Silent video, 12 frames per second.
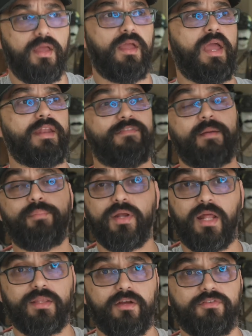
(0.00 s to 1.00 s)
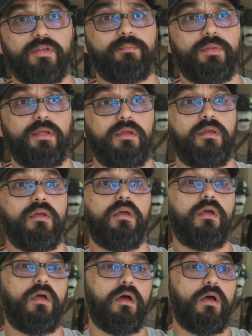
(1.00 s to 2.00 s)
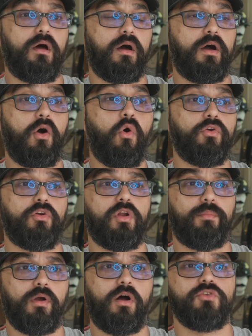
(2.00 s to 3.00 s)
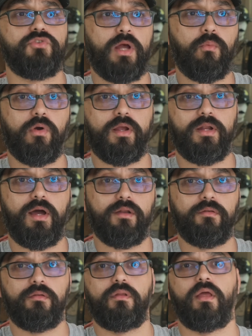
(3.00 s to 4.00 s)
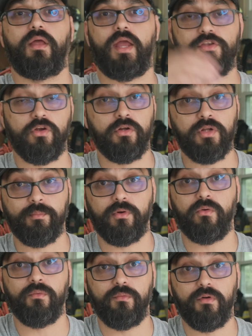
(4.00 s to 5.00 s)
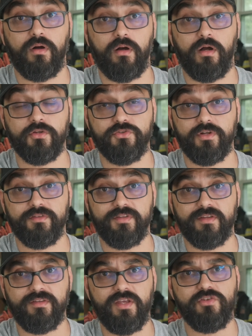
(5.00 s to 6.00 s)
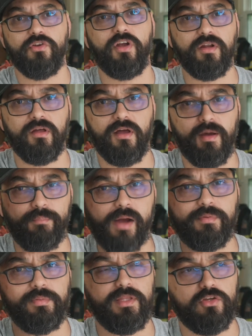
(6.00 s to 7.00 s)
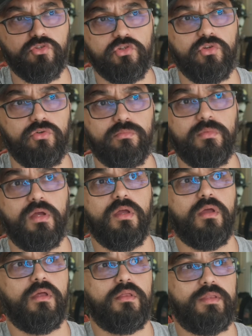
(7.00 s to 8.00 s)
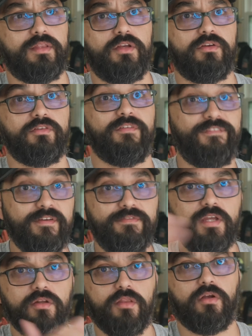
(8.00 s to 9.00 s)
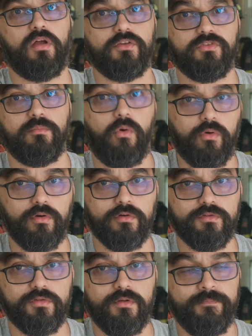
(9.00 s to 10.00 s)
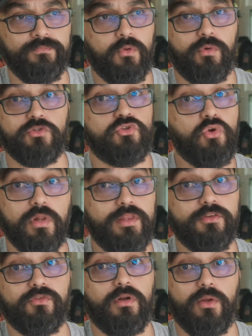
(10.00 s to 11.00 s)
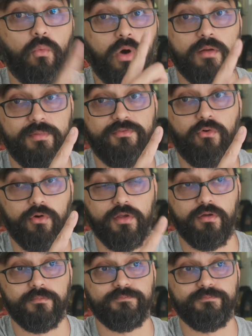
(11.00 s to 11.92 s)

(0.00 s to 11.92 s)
And if I put on there simply order number 100 I'm working on, and you're number 116, you're going to probably assume that there's 15 other custom orders when truly there's only one before you.